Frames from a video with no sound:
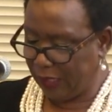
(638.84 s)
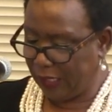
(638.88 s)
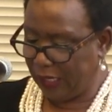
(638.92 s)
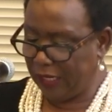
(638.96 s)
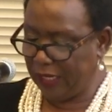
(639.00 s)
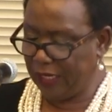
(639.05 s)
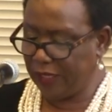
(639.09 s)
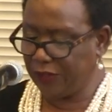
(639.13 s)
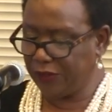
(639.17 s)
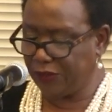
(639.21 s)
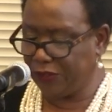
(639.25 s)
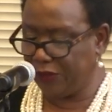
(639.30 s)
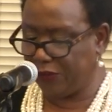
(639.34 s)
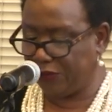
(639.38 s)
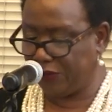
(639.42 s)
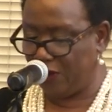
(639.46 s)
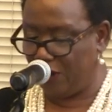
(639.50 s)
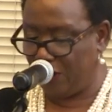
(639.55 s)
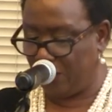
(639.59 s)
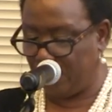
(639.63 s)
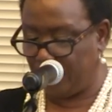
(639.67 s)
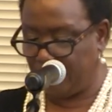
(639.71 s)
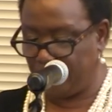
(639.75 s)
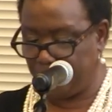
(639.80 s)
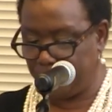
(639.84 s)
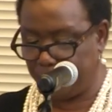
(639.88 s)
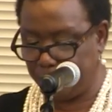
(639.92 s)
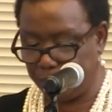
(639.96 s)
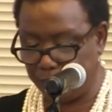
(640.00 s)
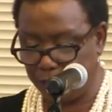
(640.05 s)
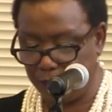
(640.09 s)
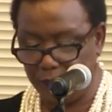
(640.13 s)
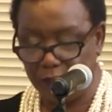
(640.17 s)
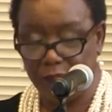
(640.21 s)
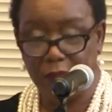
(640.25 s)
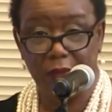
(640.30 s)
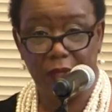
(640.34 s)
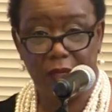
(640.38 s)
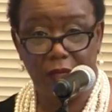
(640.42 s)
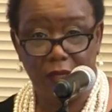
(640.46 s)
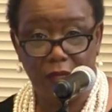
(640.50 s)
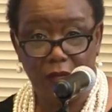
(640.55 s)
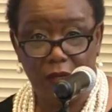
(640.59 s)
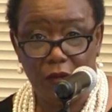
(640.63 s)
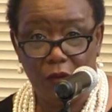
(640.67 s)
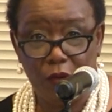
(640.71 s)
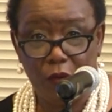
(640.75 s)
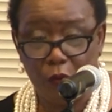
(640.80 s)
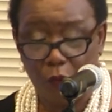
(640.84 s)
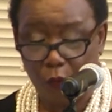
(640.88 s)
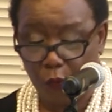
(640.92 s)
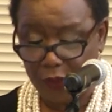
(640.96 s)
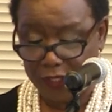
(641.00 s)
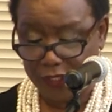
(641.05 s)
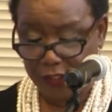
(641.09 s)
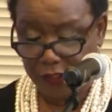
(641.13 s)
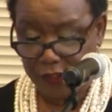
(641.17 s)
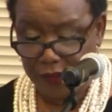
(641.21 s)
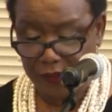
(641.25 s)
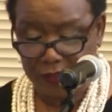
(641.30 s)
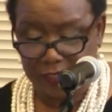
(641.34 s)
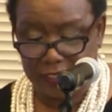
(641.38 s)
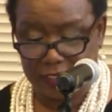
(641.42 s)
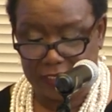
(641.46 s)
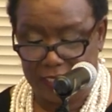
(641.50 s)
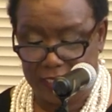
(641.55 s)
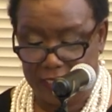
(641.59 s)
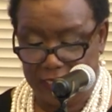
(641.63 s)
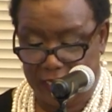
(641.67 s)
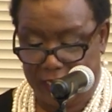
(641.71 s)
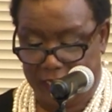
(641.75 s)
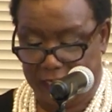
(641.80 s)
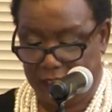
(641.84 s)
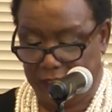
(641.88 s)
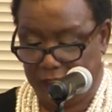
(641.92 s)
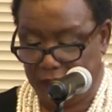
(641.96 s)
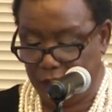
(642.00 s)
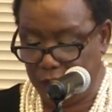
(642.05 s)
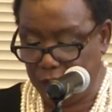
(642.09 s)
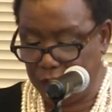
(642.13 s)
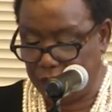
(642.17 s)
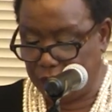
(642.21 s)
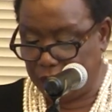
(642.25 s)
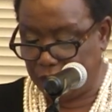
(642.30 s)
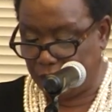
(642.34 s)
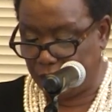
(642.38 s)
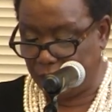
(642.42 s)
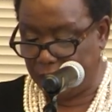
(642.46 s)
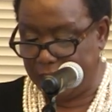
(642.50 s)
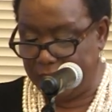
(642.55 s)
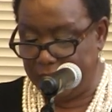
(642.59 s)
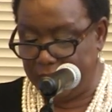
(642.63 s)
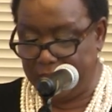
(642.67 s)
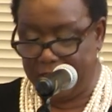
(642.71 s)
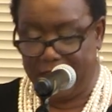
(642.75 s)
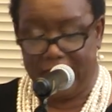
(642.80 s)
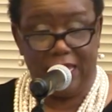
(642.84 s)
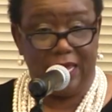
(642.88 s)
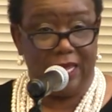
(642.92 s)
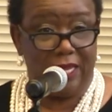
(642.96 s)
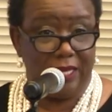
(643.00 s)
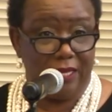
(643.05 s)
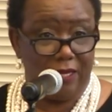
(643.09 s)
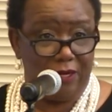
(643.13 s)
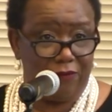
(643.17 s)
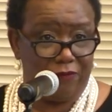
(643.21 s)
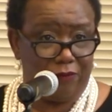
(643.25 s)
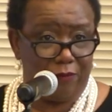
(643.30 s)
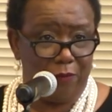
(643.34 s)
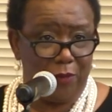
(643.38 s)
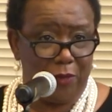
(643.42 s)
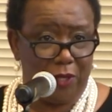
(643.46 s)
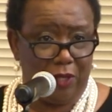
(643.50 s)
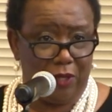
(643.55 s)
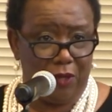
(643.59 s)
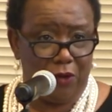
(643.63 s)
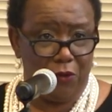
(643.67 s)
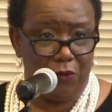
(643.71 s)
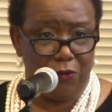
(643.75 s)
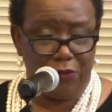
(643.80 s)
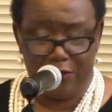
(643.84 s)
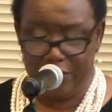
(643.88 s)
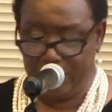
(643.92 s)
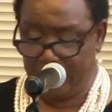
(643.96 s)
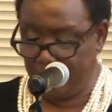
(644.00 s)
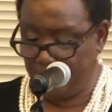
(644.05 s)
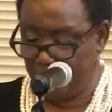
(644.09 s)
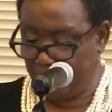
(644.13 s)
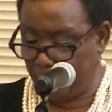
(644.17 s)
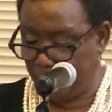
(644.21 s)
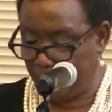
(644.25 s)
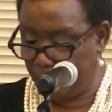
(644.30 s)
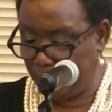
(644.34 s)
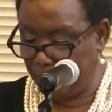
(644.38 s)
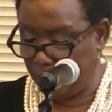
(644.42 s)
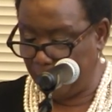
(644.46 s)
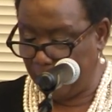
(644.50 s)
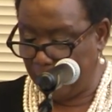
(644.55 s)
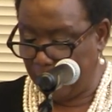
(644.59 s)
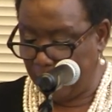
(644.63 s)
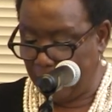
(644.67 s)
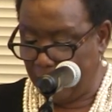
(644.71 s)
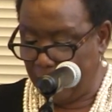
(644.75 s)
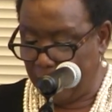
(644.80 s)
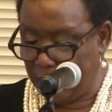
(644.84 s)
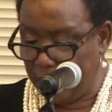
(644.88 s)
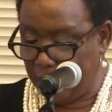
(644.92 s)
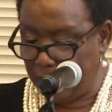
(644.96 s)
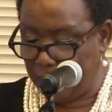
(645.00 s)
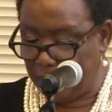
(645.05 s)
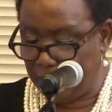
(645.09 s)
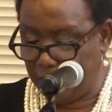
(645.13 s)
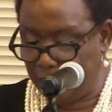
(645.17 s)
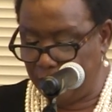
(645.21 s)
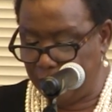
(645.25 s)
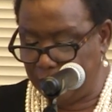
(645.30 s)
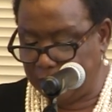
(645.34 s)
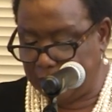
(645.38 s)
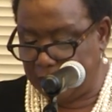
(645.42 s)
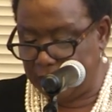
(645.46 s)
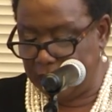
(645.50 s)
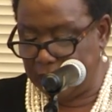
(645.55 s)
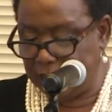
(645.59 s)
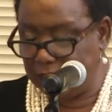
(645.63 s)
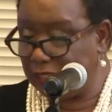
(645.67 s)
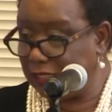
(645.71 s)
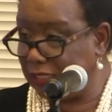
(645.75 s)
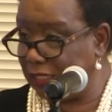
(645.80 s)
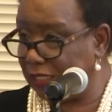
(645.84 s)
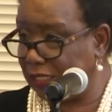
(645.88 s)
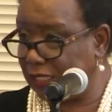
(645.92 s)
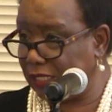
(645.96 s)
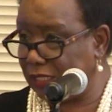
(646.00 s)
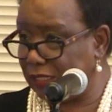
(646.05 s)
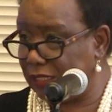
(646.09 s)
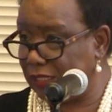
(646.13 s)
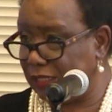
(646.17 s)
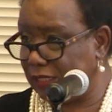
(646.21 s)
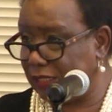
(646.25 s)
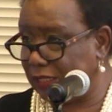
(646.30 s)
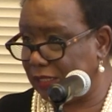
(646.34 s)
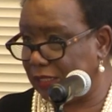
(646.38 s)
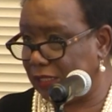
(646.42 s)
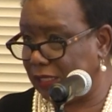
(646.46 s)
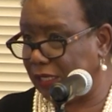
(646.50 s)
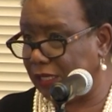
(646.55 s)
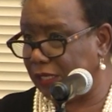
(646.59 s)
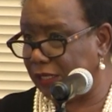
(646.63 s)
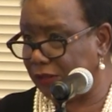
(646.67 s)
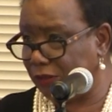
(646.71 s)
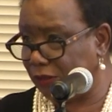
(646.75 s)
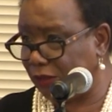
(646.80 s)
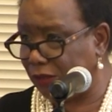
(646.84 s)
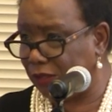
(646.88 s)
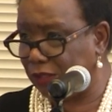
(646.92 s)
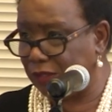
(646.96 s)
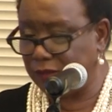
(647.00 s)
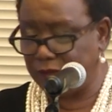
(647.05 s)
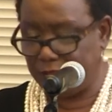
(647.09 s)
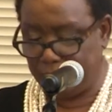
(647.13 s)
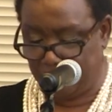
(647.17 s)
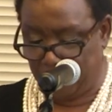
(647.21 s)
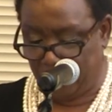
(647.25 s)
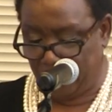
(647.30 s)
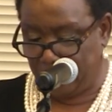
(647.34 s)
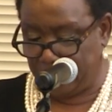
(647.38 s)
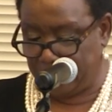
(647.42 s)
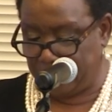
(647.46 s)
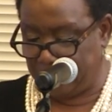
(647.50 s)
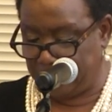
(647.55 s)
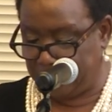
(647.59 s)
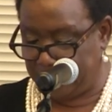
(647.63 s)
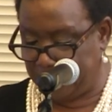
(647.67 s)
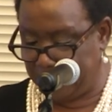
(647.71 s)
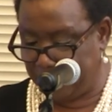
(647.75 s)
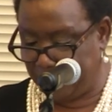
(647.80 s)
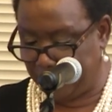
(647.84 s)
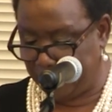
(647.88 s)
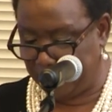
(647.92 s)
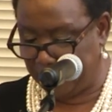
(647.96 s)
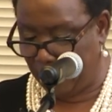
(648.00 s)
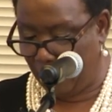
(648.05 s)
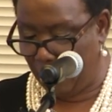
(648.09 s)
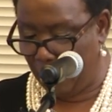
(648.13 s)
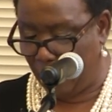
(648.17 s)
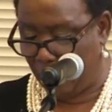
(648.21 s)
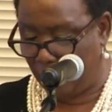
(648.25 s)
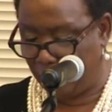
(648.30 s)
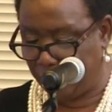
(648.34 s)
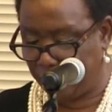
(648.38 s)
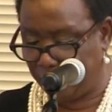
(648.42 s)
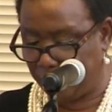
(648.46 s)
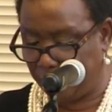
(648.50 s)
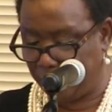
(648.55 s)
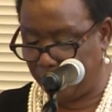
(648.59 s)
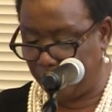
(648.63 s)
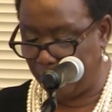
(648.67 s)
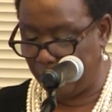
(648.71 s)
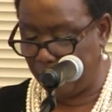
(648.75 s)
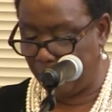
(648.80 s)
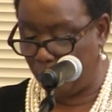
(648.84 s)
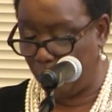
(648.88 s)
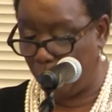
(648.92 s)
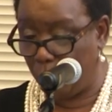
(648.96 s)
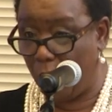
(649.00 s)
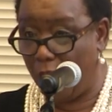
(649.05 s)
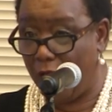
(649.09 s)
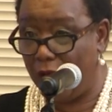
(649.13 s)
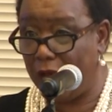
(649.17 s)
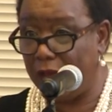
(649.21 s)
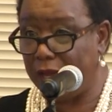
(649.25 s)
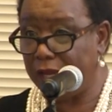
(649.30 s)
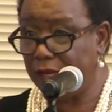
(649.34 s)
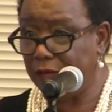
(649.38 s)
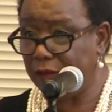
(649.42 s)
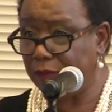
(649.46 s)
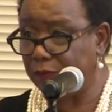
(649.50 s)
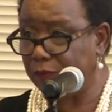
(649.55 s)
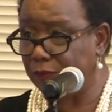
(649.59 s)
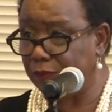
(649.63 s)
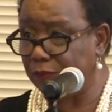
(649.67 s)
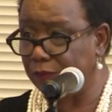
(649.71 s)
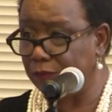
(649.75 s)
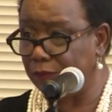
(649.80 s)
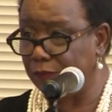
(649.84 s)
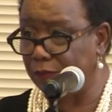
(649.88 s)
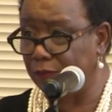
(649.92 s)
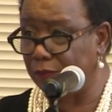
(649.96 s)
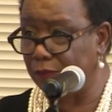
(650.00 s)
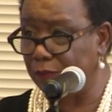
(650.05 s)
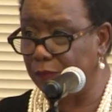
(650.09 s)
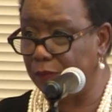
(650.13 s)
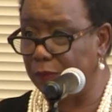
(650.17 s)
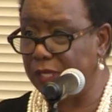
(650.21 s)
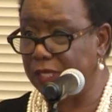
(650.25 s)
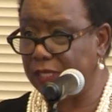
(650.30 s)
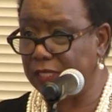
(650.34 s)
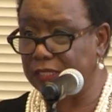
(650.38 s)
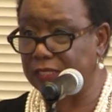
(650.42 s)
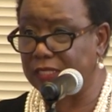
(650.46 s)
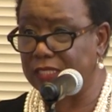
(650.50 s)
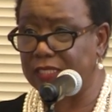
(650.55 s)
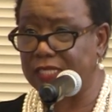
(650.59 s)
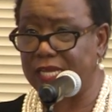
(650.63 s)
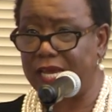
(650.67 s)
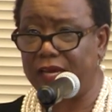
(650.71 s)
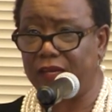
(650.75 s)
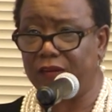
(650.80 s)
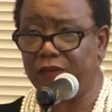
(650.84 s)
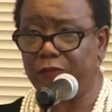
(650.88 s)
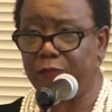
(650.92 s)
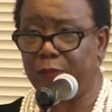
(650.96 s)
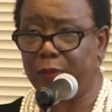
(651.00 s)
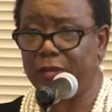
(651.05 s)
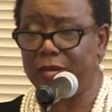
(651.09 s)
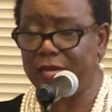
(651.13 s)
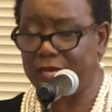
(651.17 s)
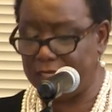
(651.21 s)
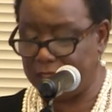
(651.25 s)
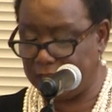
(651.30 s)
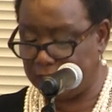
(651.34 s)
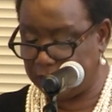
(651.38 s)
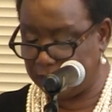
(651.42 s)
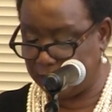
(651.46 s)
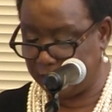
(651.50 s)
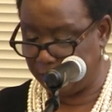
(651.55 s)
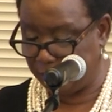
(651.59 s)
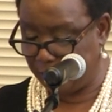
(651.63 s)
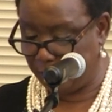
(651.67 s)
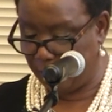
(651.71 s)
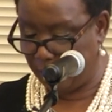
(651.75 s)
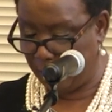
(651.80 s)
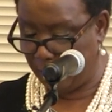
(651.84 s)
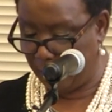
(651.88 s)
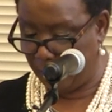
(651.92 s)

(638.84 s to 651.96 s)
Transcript: Here's the thought. When you see a loose thread hanging from clothing, you tend to cut or, or to tear it off. Why? Because it's out of place.